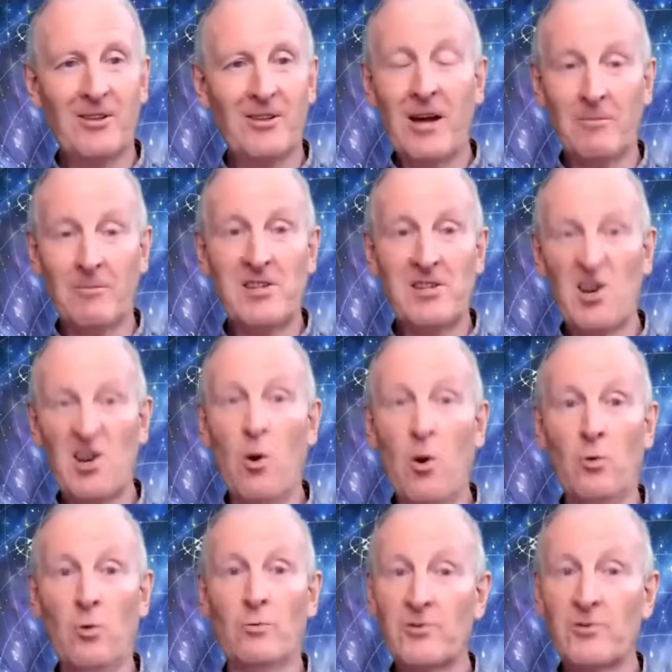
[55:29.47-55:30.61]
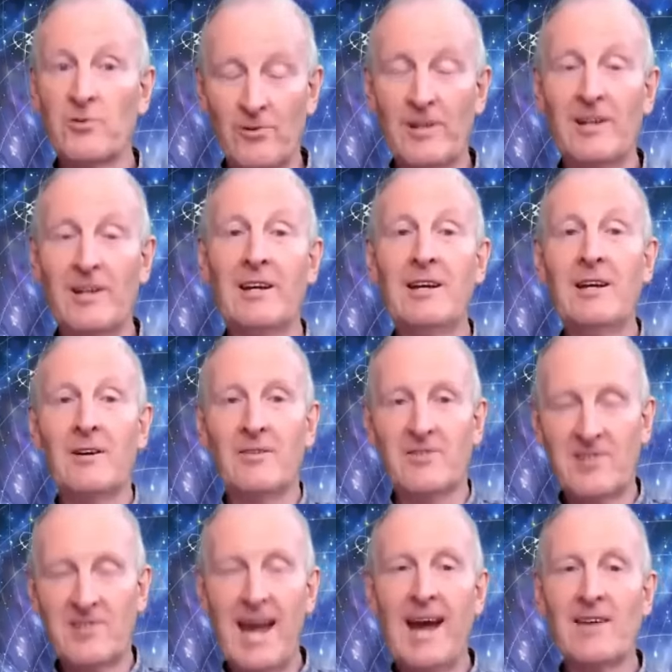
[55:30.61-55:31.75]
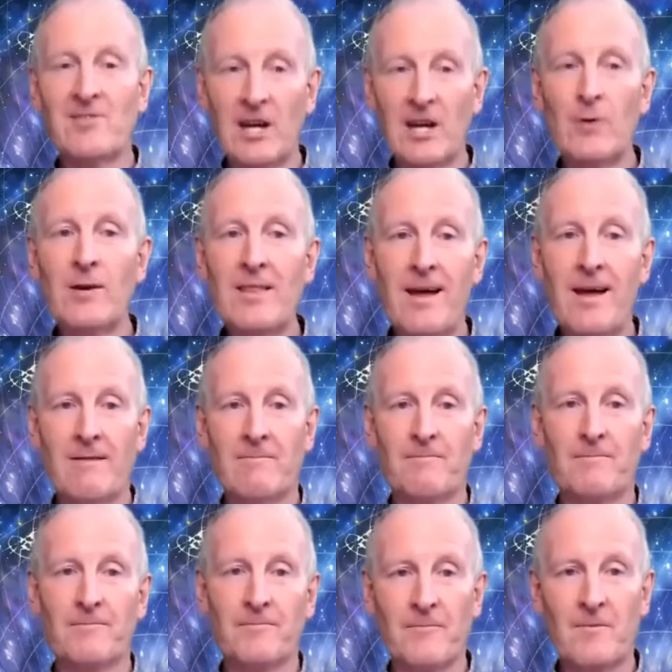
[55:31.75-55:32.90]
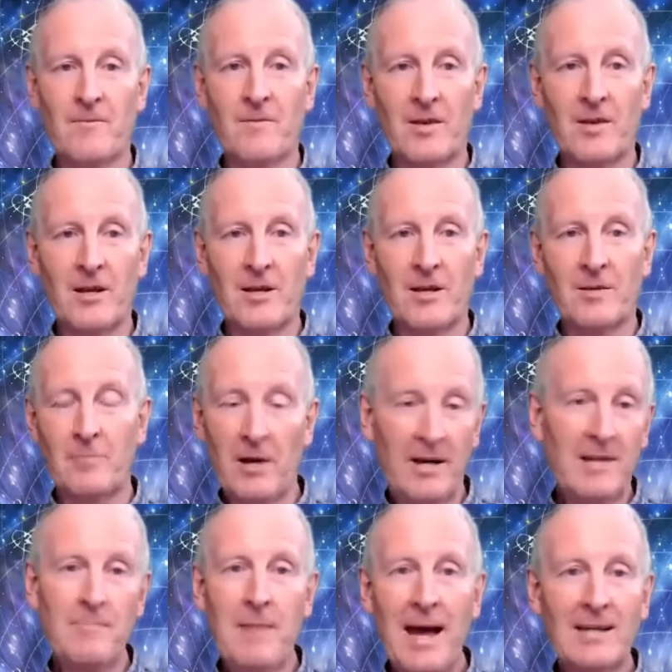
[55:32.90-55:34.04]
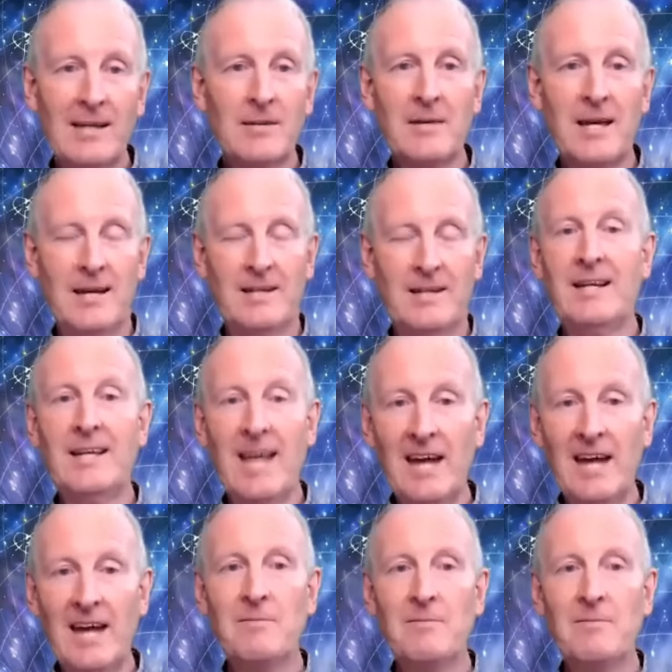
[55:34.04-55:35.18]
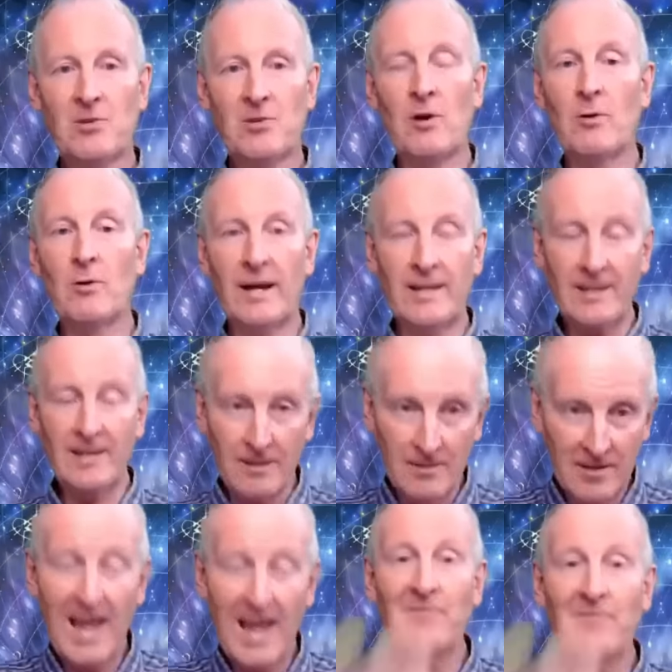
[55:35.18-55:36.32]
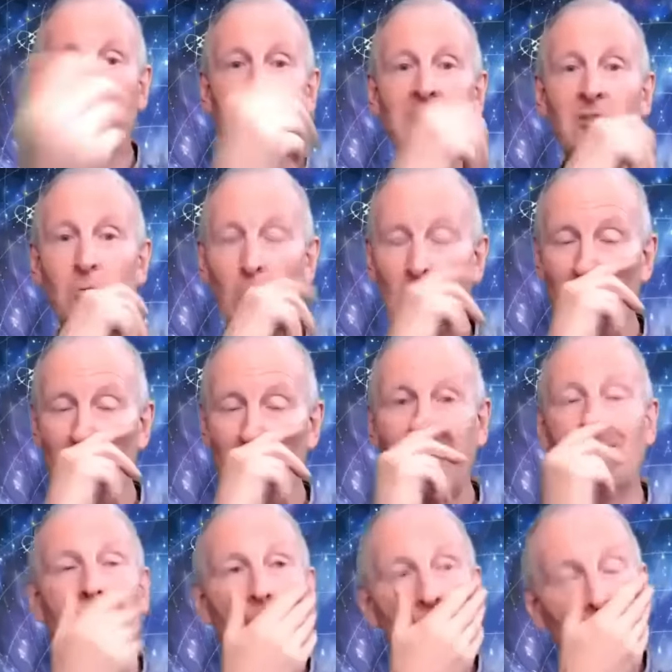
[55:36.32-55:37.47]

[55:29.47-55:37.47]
like my soul was really scared to go in there. But he beckoned me in and he gave me the scroll and he left me to walk in.